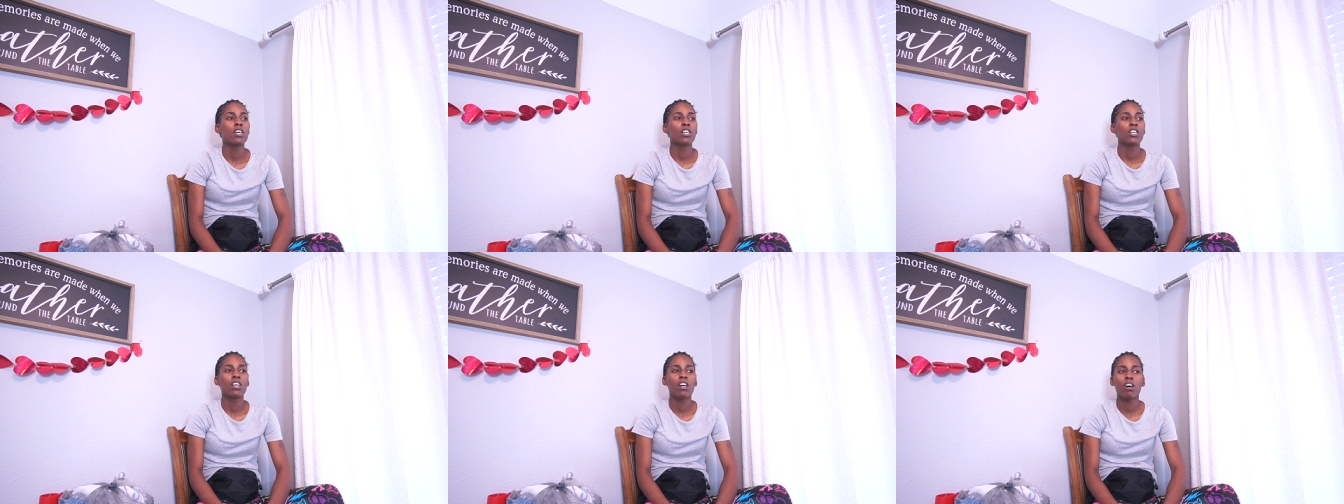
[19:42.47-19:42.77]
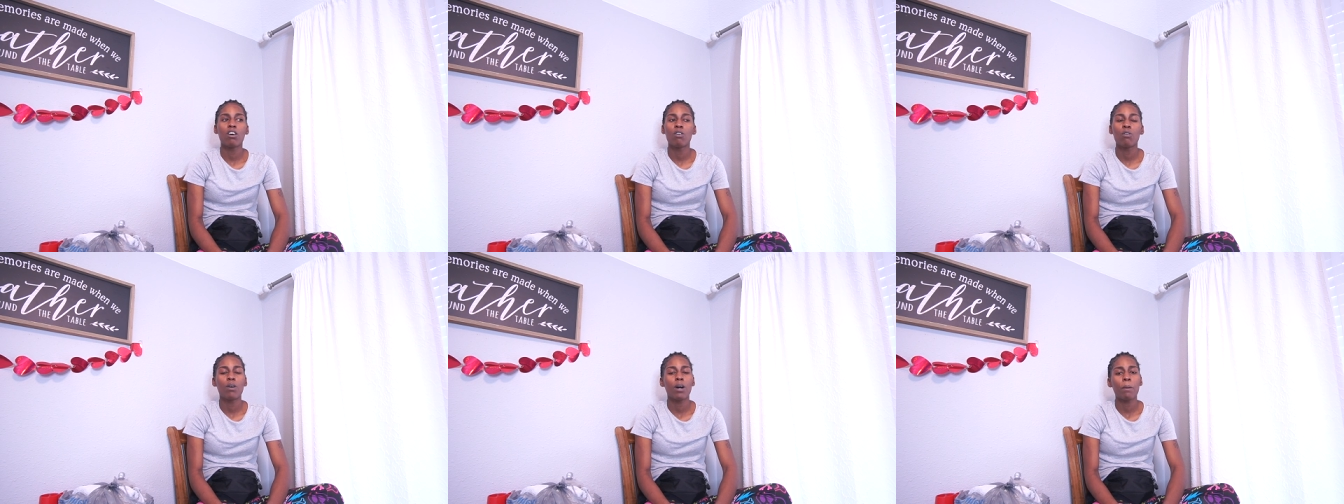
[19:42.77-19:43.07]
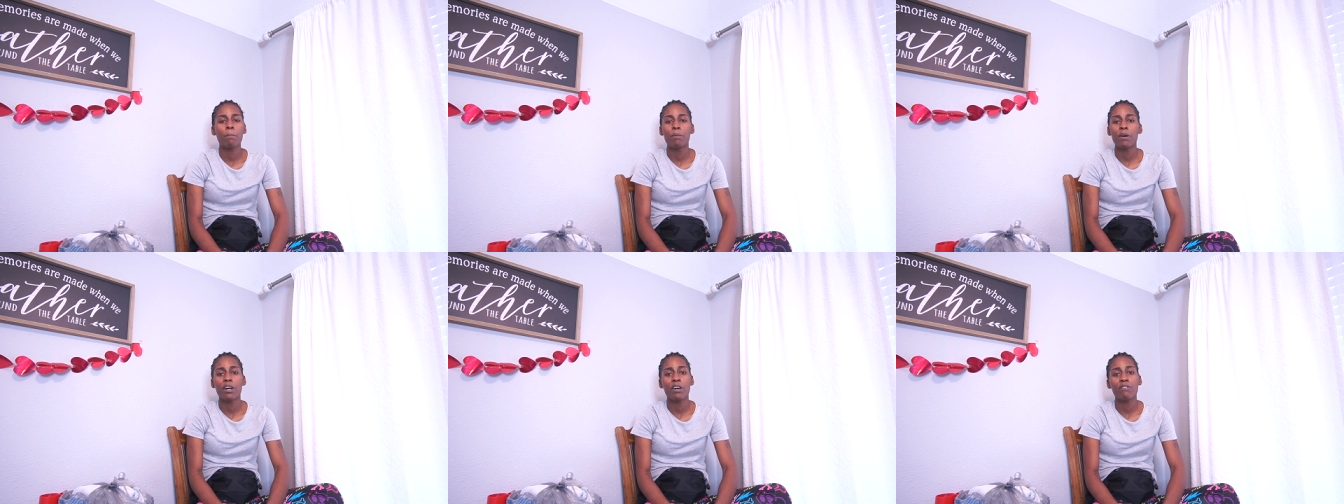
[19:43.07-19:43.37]
Go
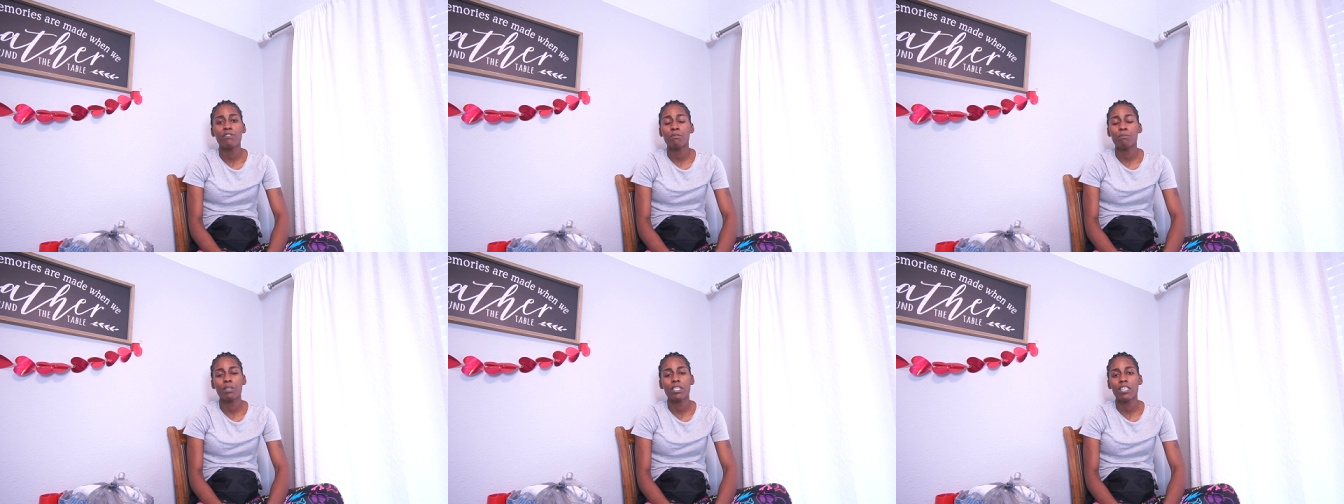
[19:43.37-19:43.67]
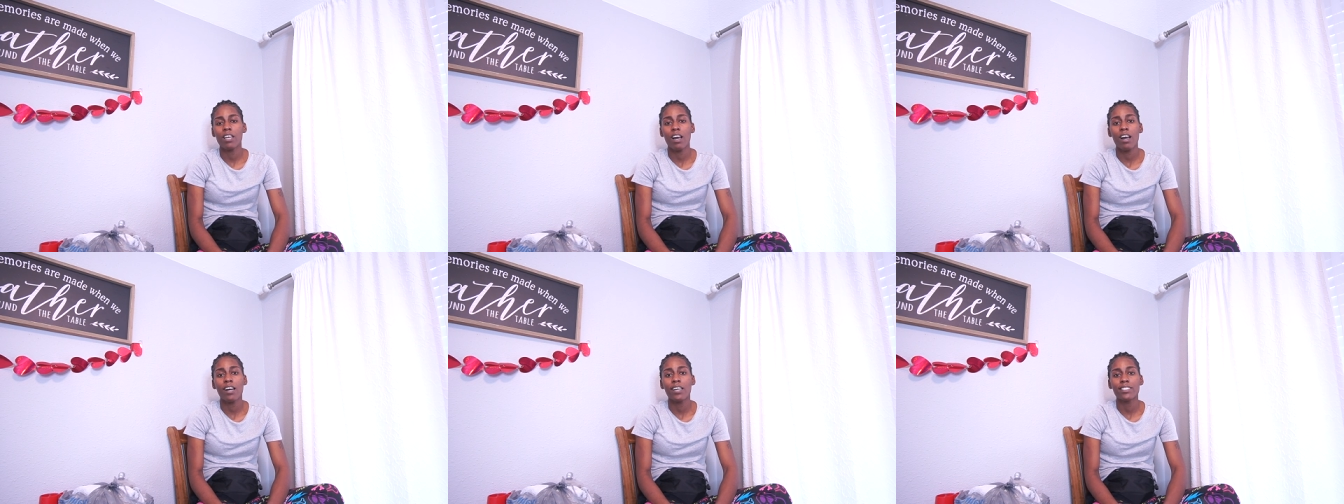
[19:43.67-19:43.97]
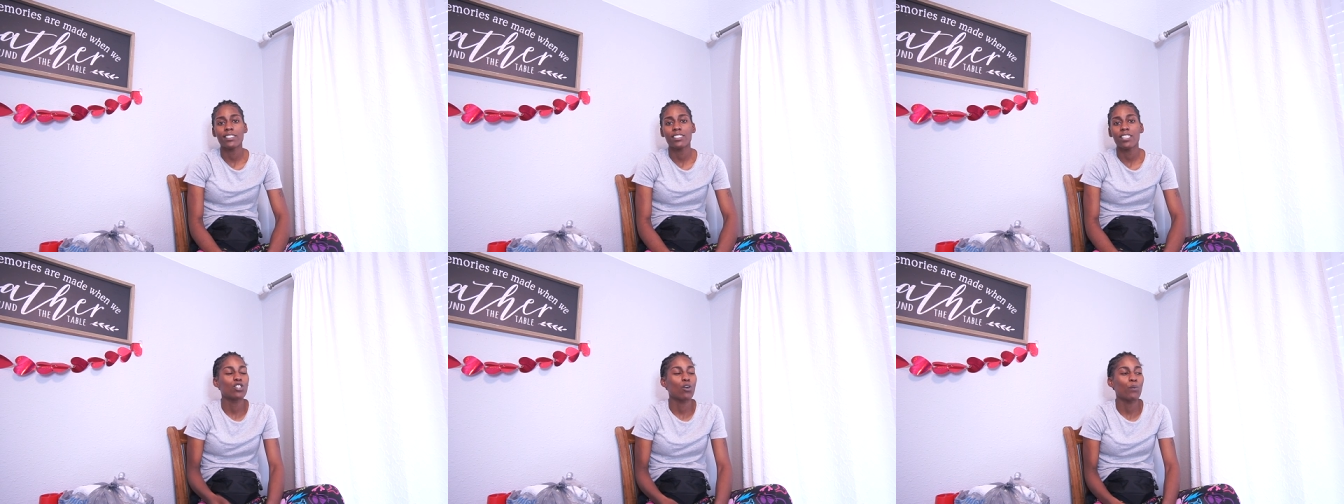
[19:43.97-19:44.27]
above and
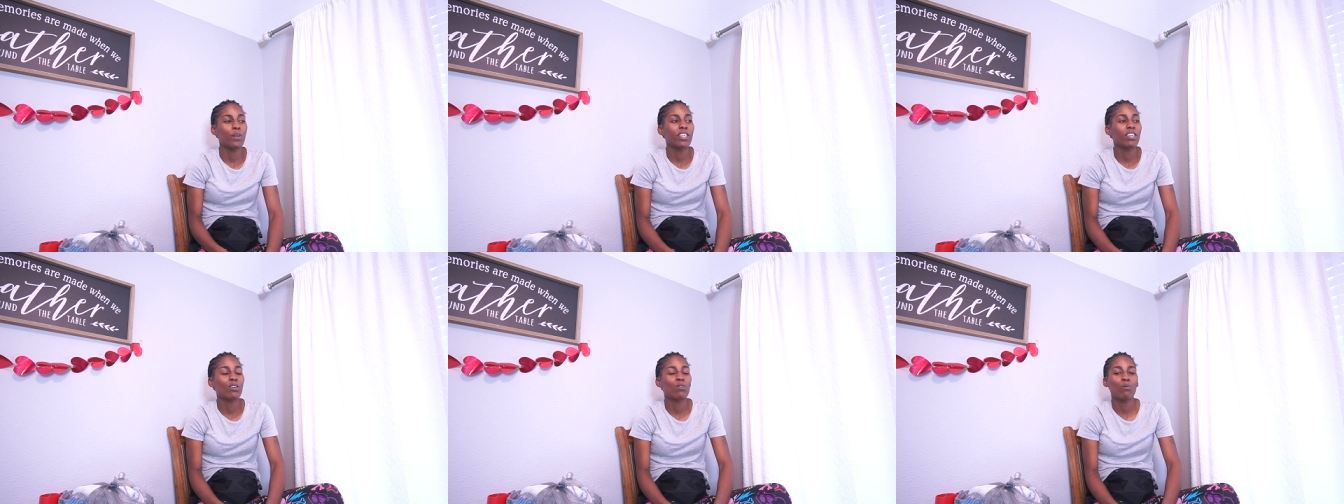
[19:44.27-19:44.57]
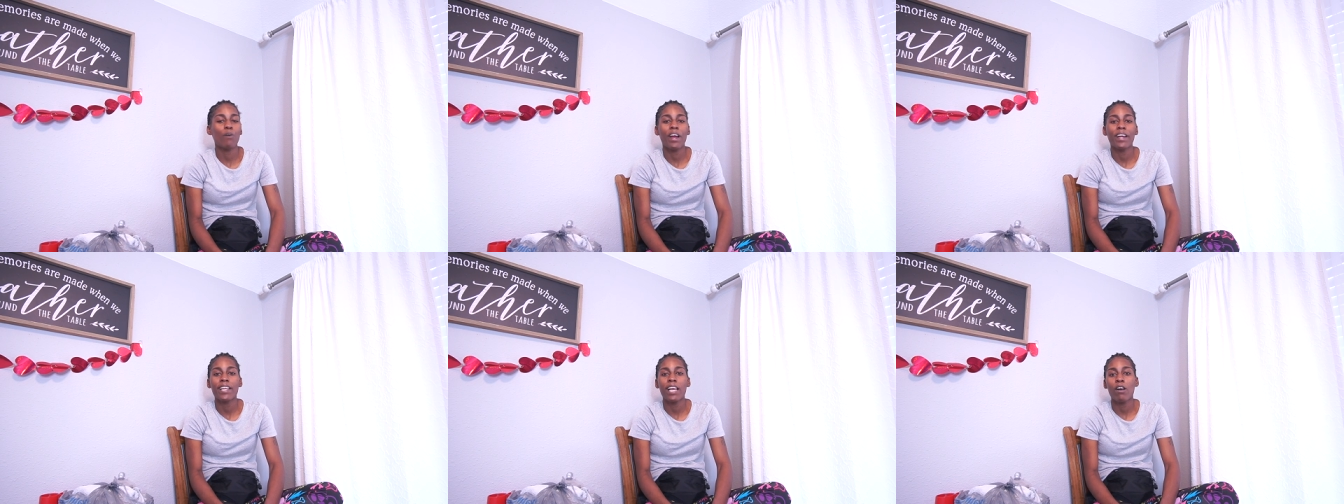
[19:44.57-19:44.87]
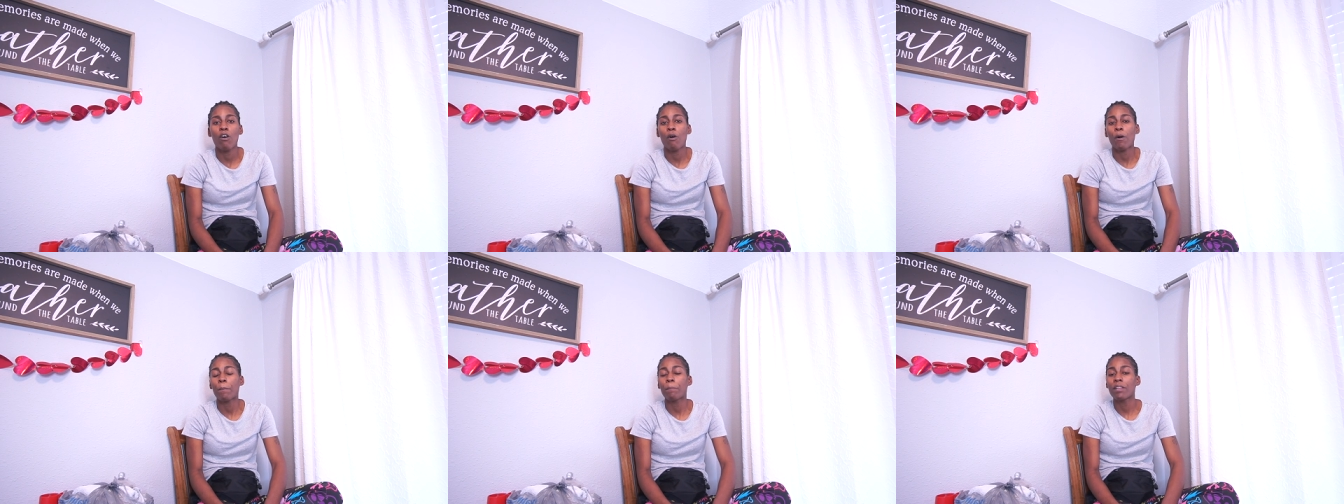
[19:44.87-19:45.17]
beyond so we can write
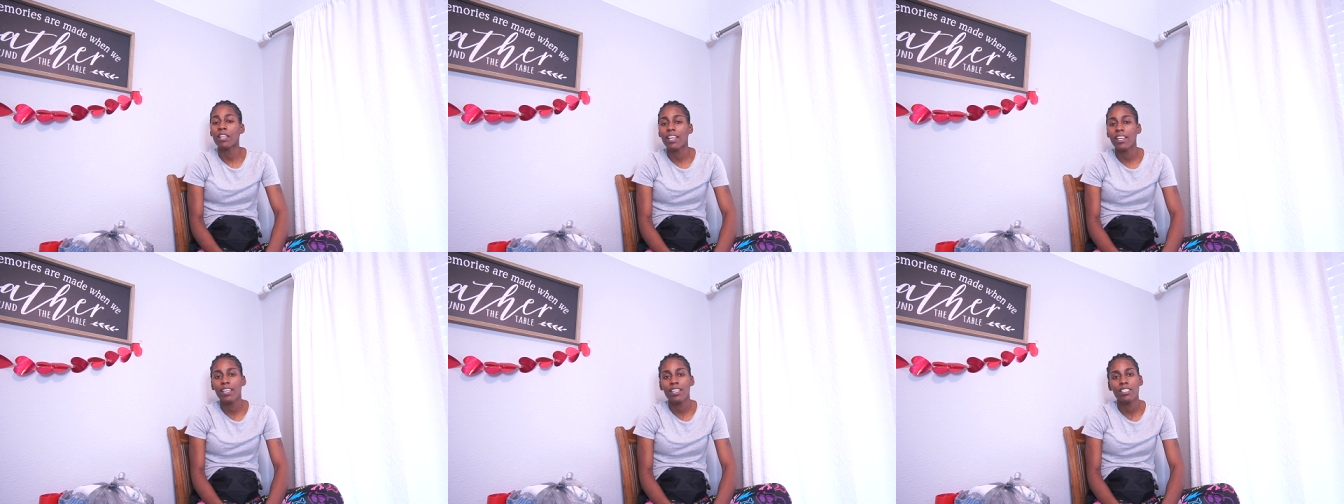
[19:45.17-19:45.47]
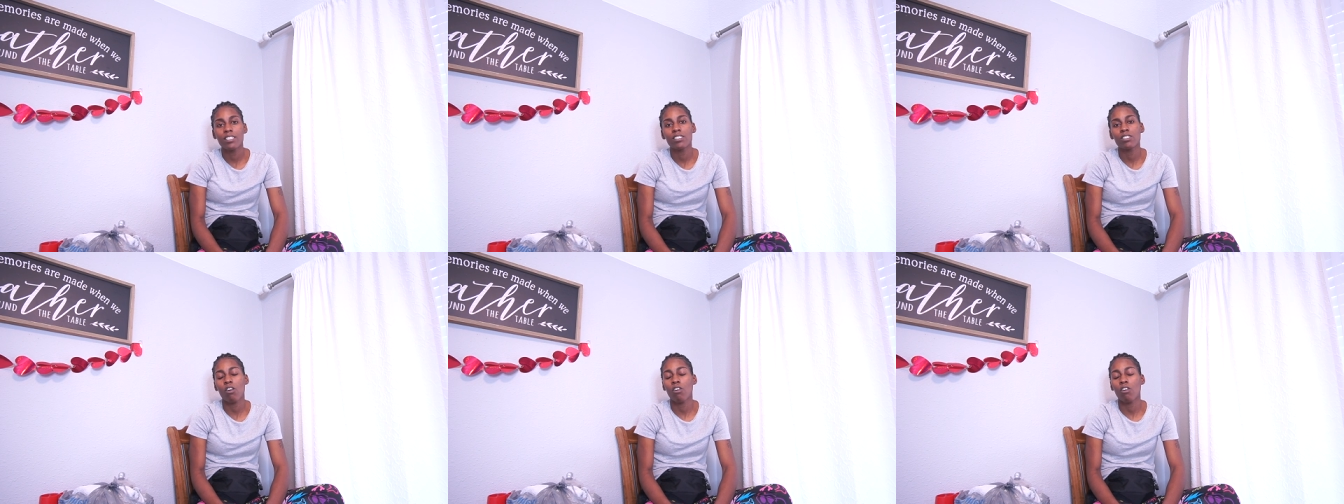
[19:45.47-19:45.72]
out our plans,